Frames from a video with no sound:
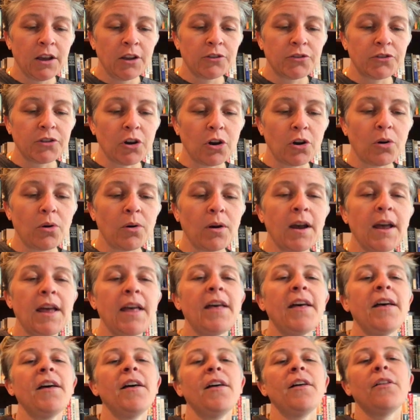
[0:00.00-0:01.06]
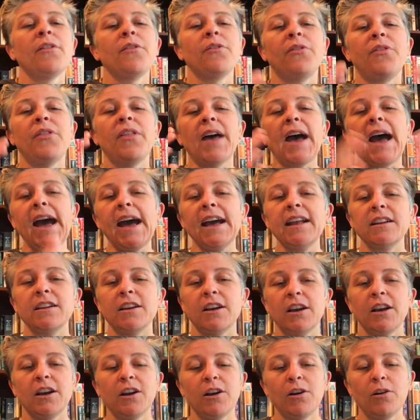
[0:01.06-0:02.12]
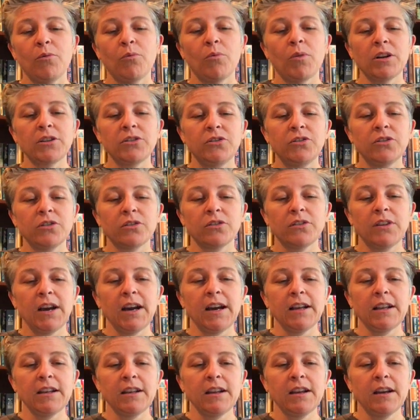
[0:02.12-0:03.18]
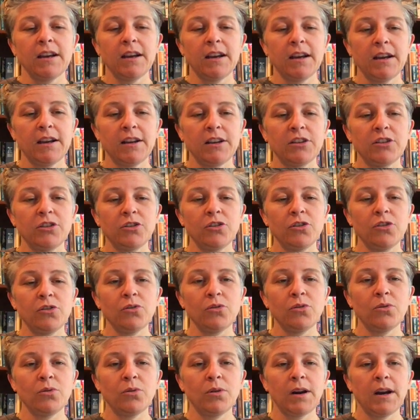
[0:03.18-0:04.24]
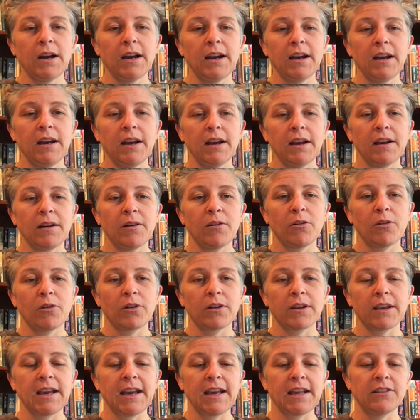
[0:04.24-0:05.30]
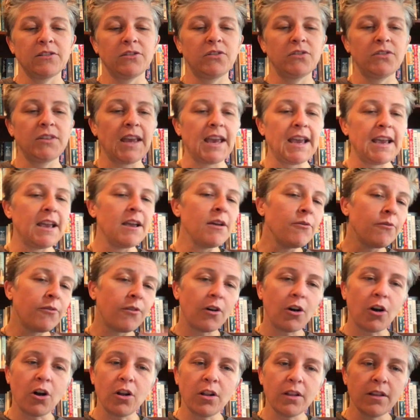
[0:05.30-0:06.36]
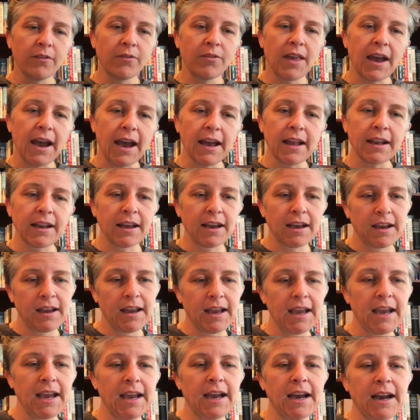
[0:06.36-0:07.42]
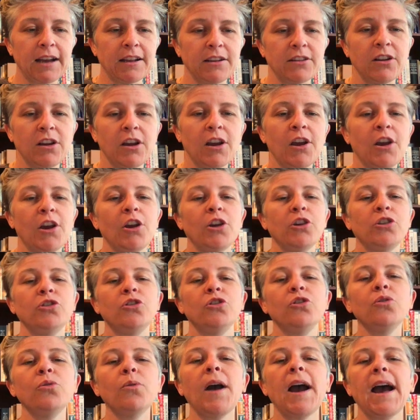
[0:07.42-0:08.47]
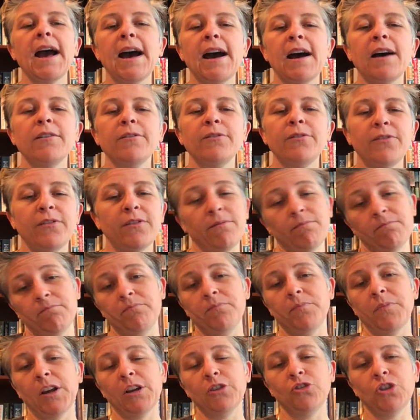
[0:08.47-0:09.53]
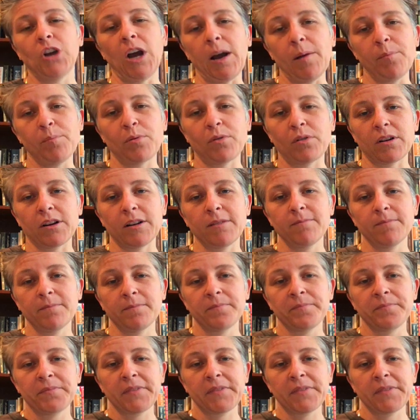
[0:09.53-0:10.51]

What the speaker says: So that, once you're done, you can save all of that and you have a job board,